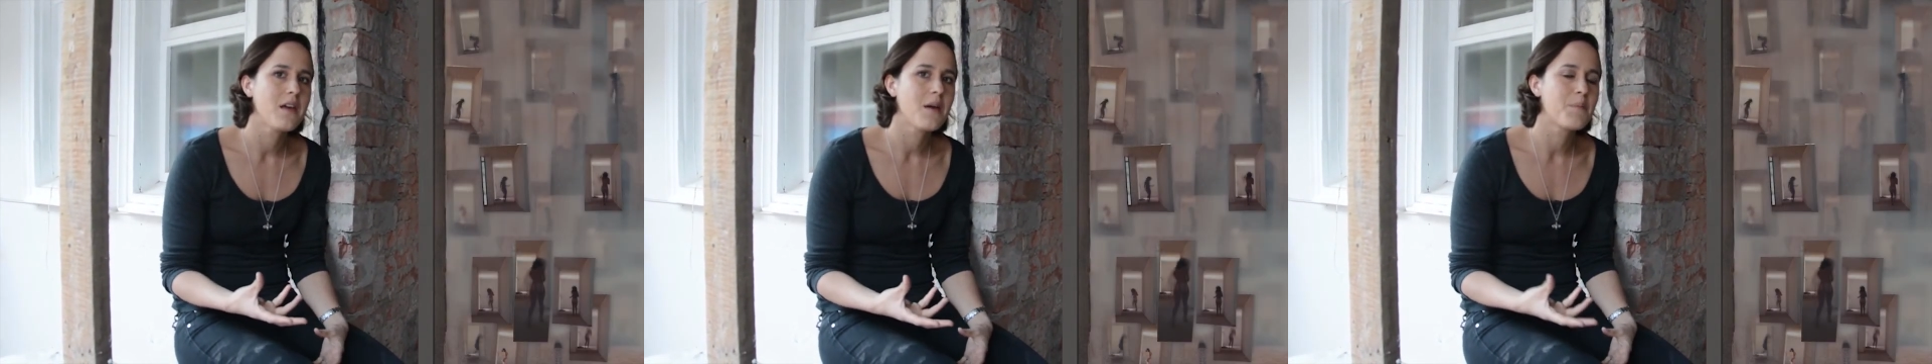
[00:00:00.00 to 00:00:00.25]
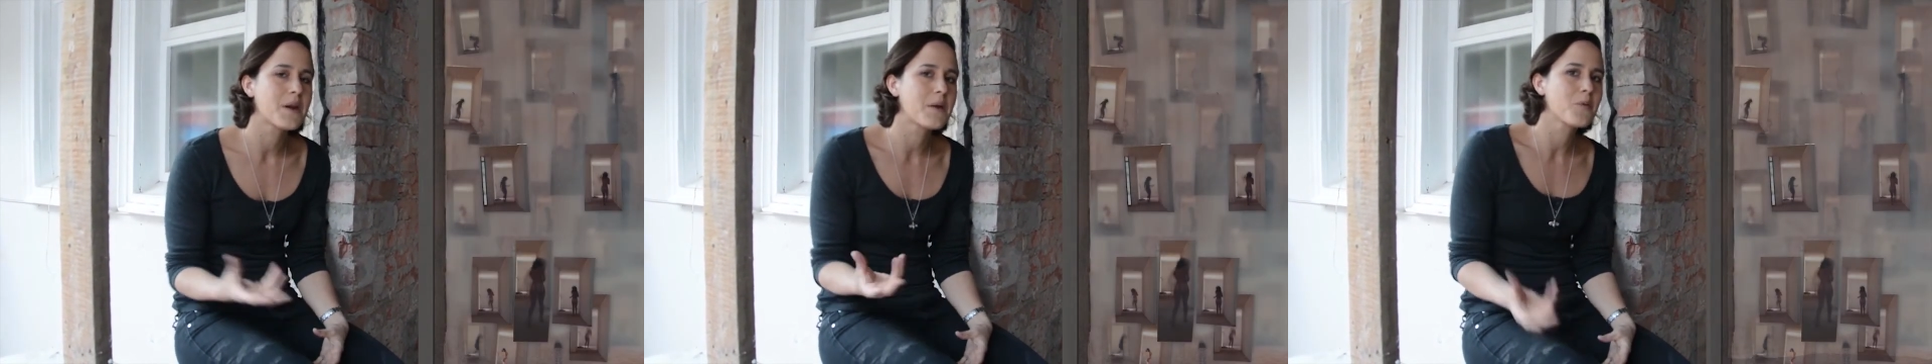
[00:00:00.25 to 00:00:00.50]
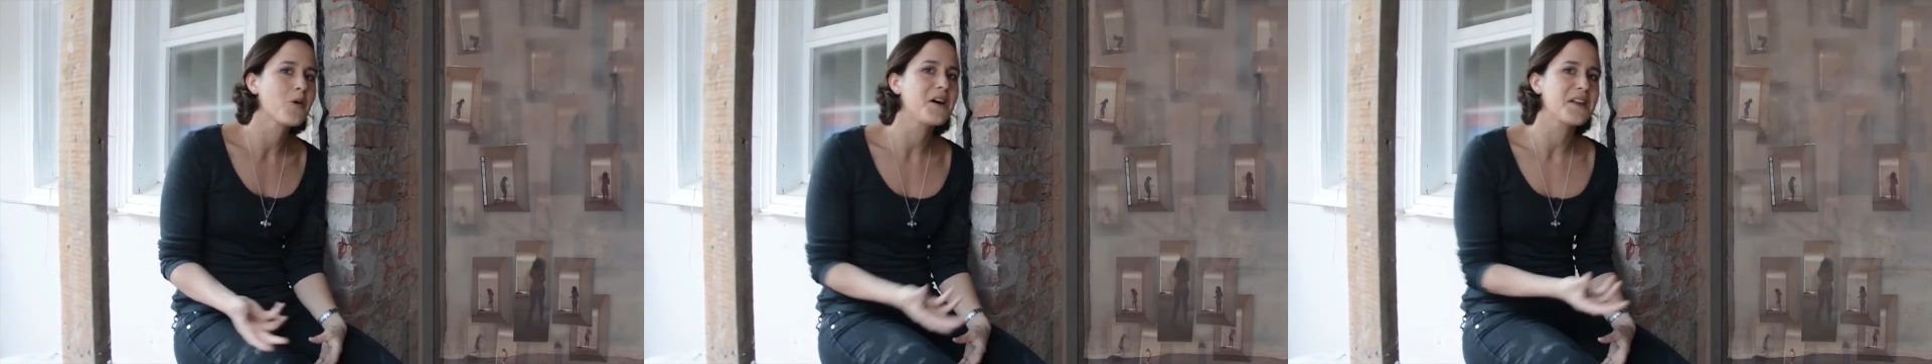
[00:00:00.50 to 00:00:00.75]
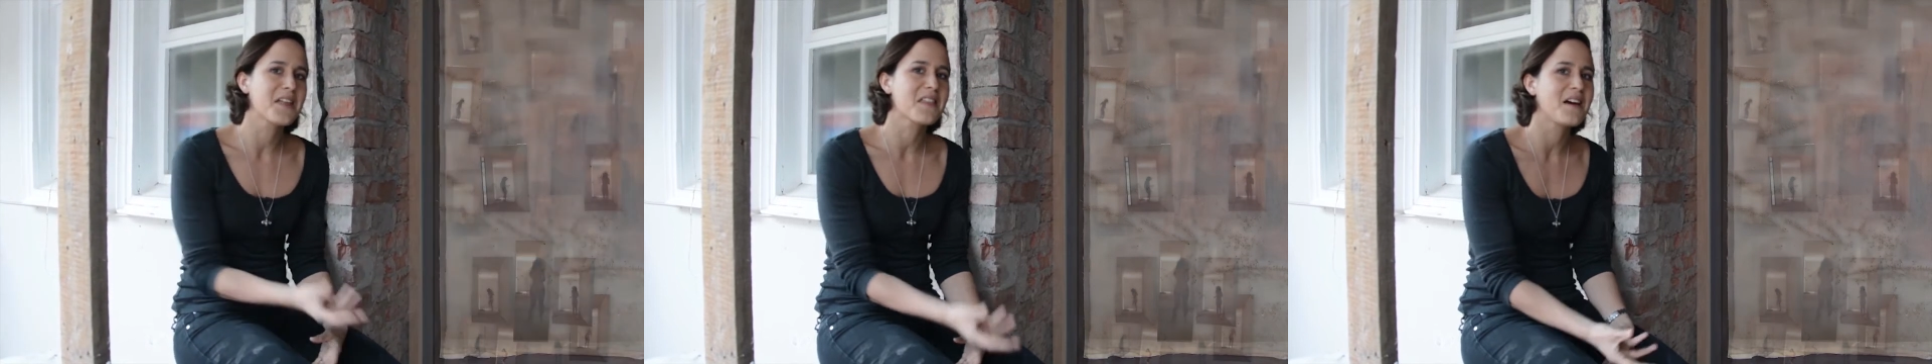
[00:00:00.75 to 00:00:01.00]
But I'm quite
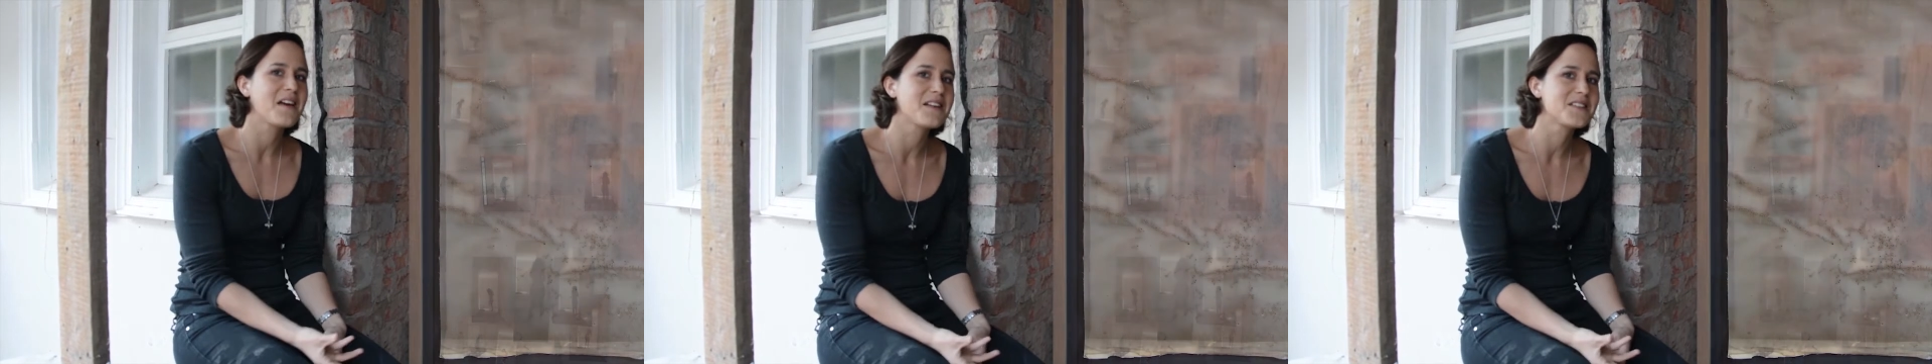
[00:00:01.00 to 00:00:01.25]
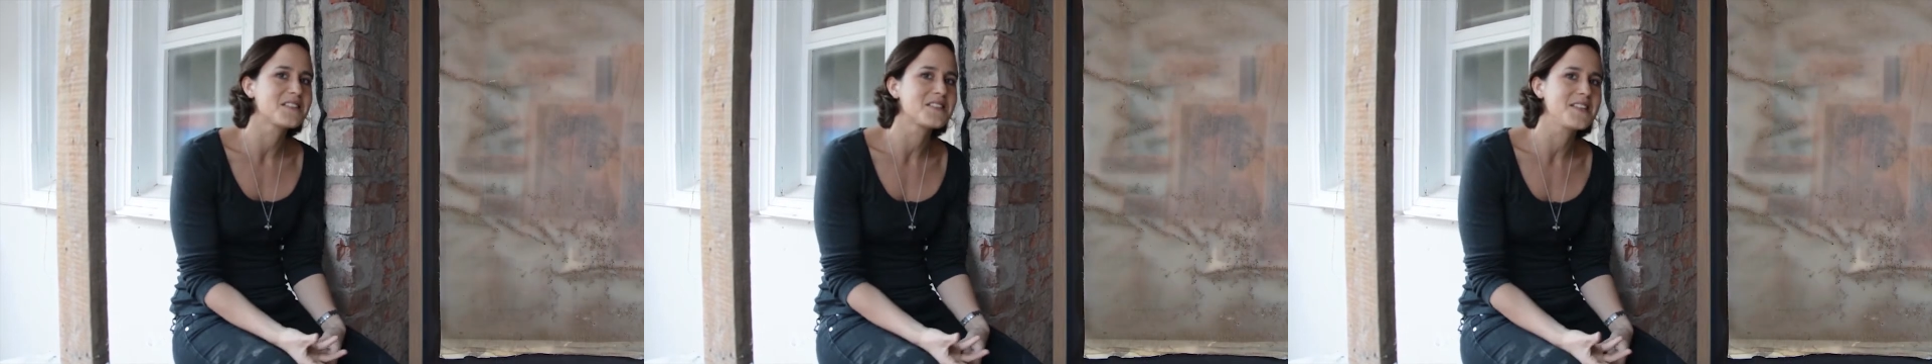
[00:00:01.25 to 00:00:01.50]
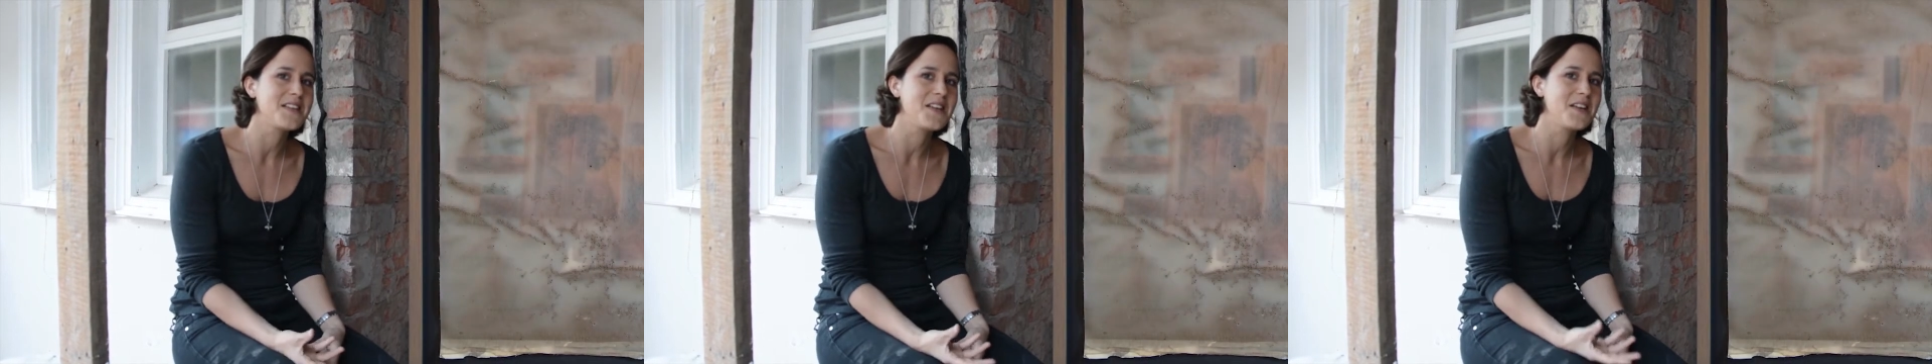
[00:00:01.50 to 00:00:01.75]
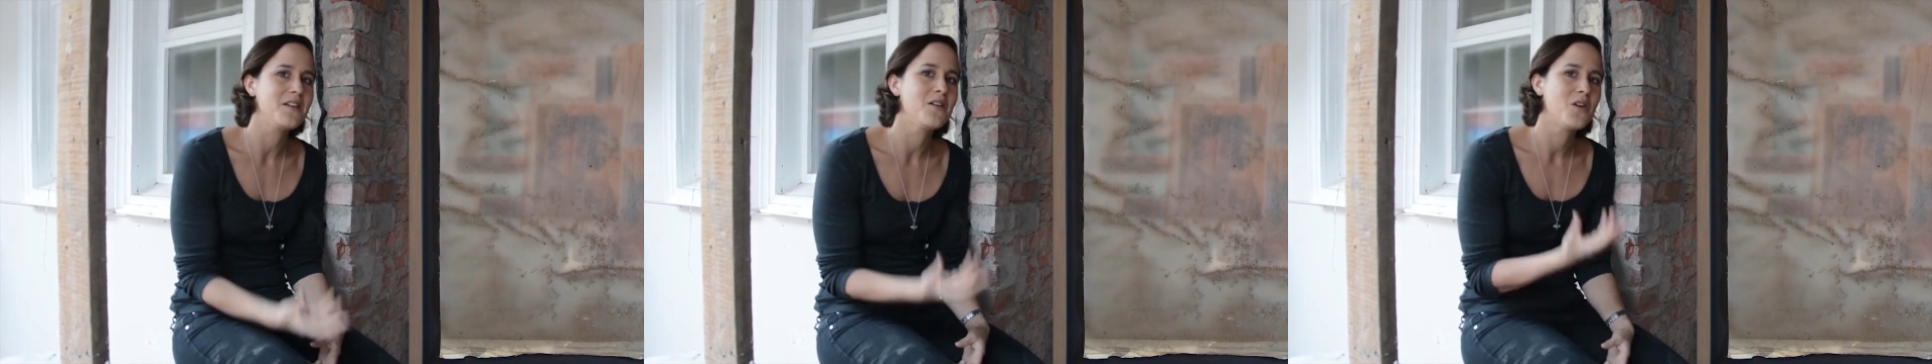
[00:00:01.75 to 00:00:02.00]
excited to
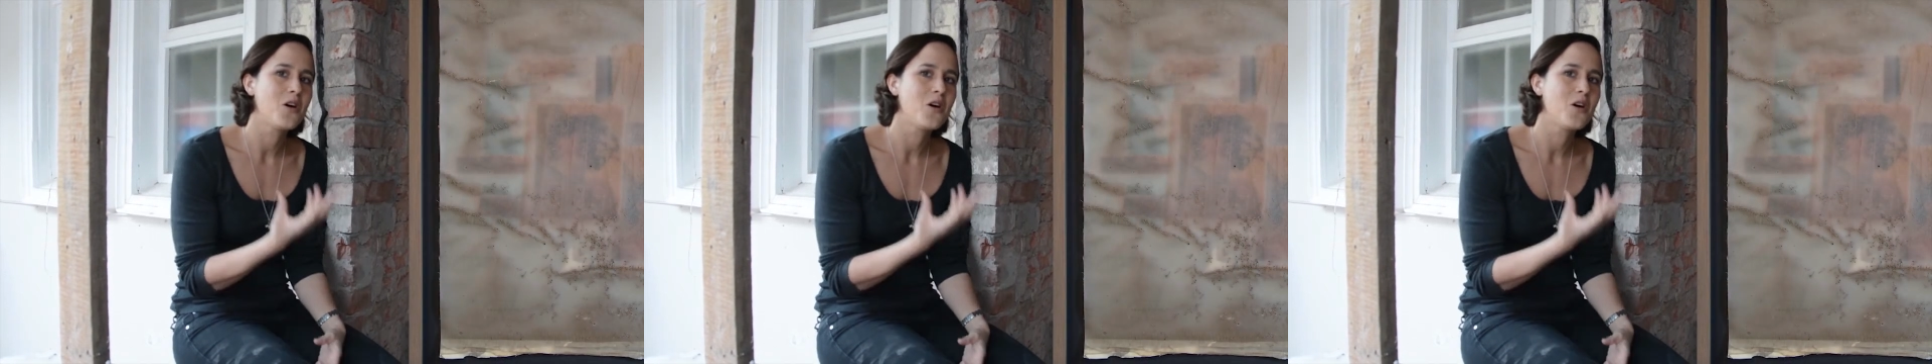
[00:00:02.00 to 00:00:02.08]
see